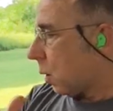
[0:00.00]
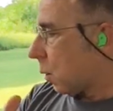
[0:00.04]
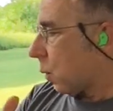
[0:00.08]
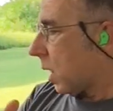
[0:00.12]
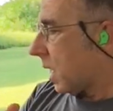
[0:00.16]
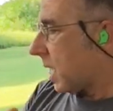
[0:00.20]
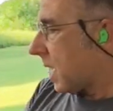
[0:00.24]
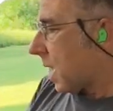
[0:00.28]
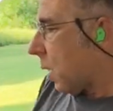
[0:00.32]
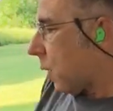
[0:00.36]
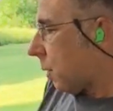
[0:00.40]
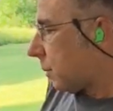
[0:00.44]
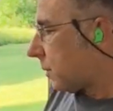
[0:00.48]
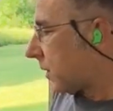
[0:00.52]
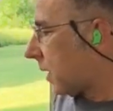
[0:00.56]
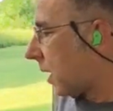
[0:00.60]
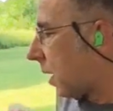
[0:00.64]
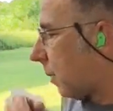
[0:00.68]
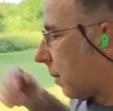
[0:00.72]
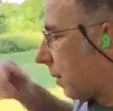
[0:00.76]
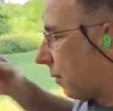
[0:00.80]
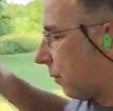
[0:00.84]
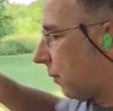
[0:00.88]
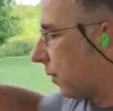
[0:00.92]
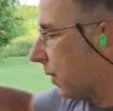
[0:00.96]
Right now I'm set
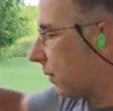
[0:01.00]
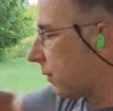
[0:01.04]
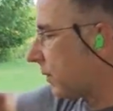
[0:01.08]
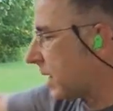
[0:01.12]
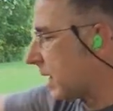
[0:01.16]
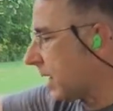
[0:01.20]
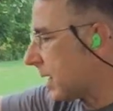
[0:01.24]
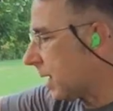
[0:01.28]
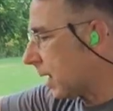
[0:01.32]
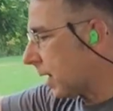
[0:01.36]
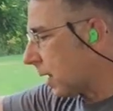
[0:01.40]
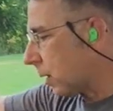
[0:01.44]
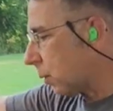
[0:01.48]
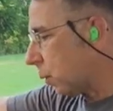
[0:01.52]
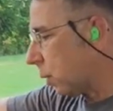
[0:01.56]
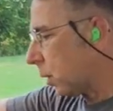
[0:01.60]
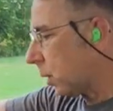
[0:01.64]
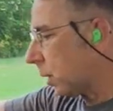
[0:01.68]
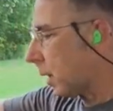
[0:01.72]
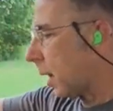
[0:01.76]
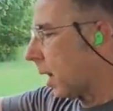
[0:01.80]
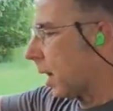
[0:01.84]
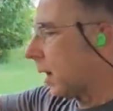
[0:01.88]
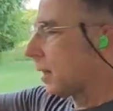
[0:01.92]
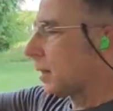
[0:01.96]
up at 50, and
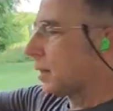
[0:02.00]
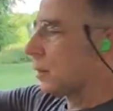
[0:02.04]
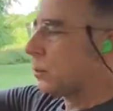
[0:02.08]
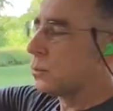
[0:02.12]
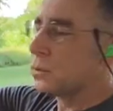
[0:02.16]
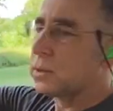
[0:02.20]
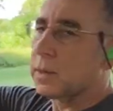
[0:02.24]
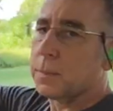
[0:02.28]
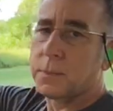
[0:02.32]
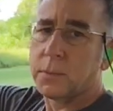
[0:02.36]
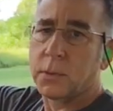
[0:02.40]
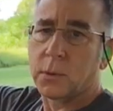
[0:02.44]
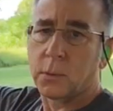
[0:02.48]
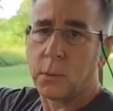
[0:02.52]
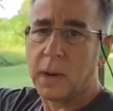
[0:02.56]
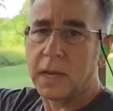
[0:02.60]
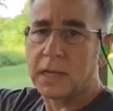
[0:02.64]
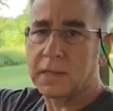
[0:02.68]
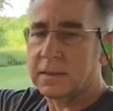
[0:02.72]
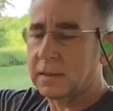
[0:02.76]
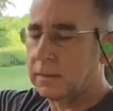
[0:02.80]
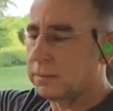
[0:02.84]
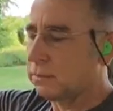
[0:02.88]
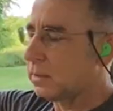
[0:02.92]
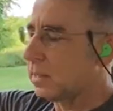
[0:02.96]
we'll use up the
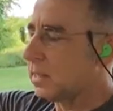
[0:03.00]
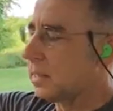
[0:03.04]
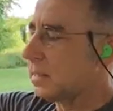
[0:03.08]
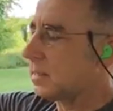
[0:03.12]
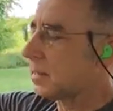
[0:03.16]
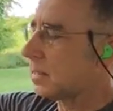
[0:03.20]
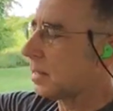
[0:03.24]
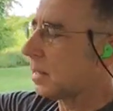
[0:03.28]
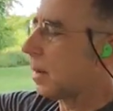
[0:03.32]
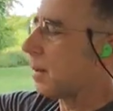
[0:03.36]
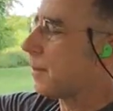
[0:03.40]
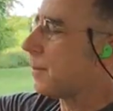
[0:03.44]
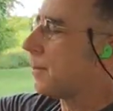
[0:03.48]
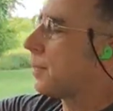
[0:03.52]
rest of these